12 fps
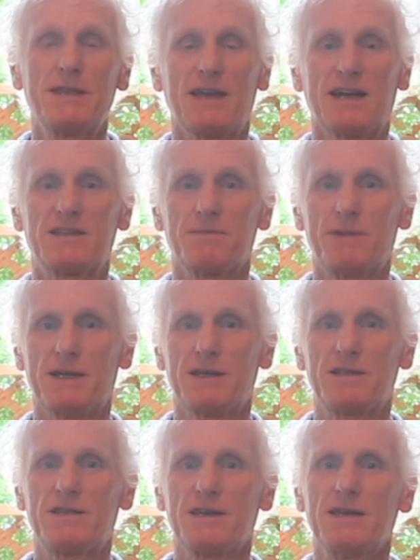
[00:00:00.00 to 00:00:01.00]
that
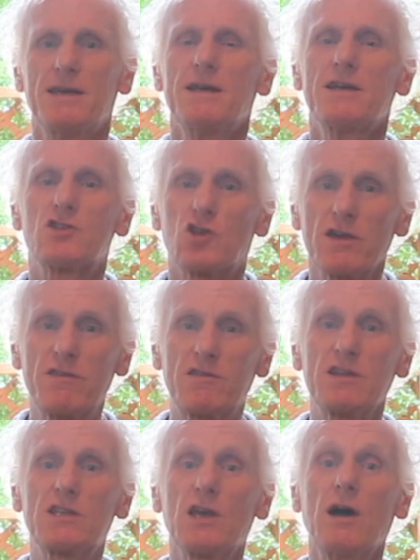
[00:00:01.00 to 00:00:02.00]
ability,
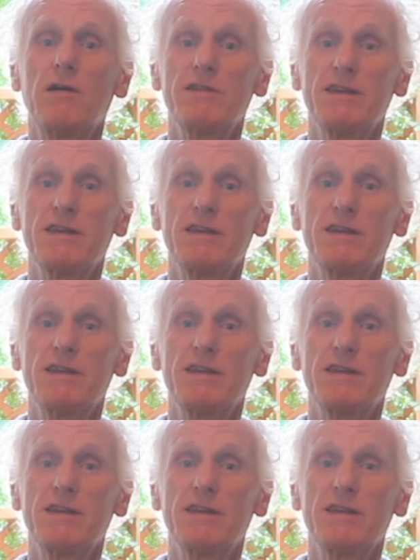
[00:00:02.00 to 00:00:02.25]
trusting to our